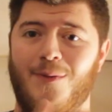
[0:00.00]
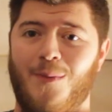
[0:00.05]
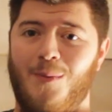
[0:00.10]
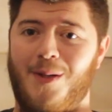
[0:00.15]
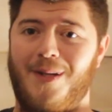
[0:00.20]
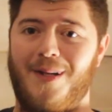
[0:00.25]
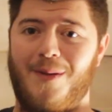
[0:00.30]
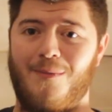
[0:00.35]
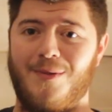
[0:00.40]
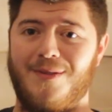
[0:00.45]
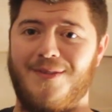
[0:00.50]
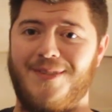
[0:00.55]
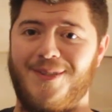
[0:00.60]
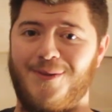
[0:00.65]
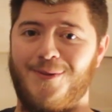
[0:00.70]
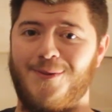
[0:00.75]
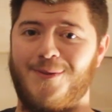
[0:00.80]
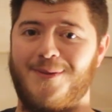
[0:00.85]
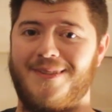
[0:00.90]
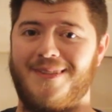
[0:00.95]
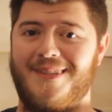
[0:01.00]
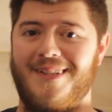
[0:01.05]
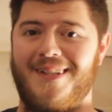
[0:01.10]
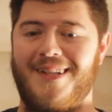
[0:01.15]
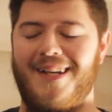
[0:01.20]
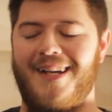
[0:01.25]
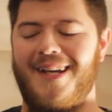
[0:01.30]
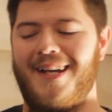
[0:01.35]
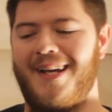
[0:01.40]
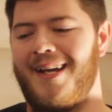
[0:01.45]
from the number 2s.
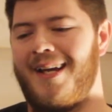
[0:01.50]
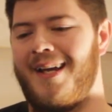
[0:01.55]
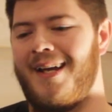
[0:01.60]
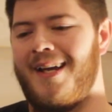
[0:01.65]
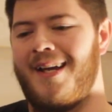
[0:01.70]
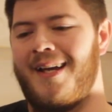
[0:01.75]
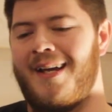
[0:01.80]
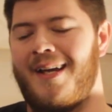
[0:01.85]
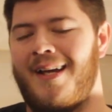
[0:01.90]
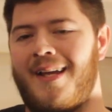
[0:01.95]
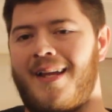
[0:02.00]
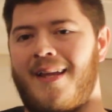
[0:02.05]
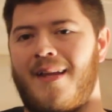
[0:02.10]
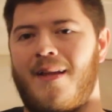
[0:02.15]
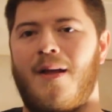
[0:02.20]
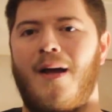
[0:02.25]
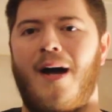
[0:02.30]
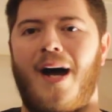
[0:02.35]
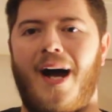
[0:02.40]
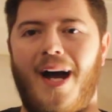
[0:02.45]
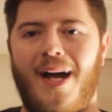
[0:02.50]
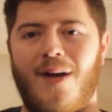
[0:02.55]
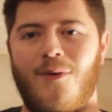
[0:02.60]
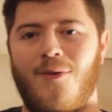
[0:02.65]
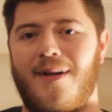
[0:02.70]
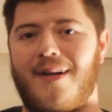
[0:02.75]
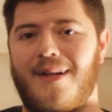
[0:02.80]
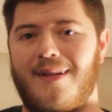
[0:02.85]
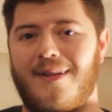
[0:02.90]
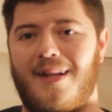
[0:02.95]
I
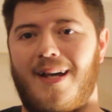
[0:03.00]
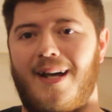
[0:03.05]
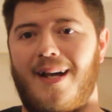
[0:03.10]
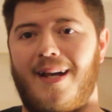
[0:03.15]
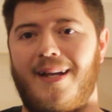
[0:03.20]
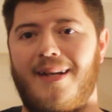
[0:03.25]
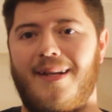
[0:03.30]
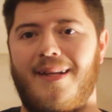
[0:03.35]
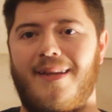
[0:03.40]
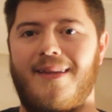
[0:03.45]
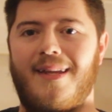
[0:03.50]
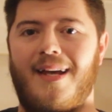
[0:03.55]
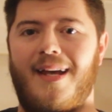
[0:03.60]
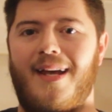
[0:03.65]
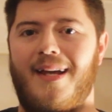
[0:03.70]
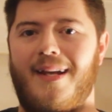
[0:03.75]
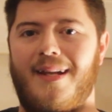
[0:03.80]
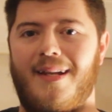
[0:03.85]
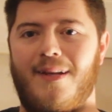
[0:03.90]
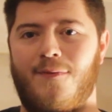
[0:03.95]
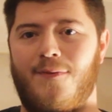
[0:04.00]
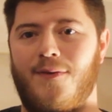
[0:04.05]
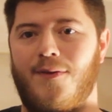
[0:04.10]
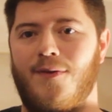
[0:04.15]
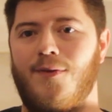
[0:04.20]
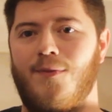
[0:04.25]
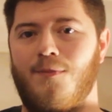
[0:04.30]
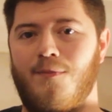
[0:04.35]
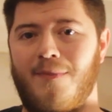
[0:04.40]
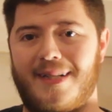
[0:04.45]
read online that if
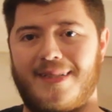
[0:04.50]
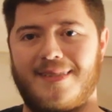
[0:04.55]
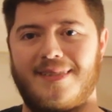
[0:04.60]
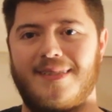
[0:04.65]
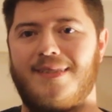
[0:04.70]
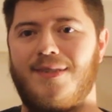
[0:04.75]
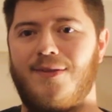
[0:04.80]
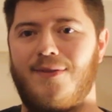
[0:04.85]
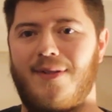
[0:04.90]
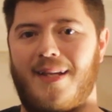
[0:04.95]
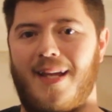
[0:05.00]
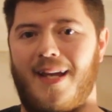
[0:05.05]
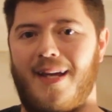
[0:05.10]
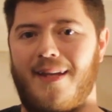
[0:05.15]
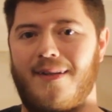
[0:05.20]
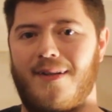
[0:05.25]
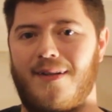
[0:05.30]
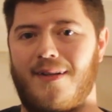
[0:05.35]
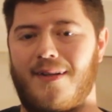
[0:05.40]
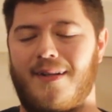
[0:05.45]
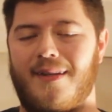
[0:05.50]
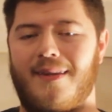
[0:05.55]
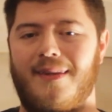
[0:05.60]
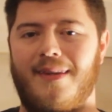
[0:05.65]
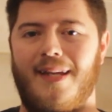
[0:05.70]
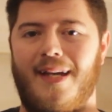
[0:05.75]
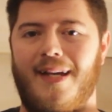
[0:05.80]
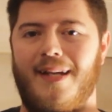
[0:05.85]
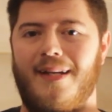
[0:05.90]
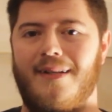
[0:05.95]
you mix the 2 together,
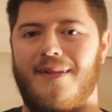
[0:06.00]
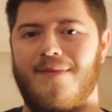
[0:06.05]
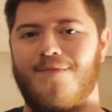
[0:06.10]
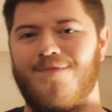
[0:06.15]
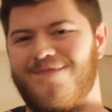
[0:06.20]
that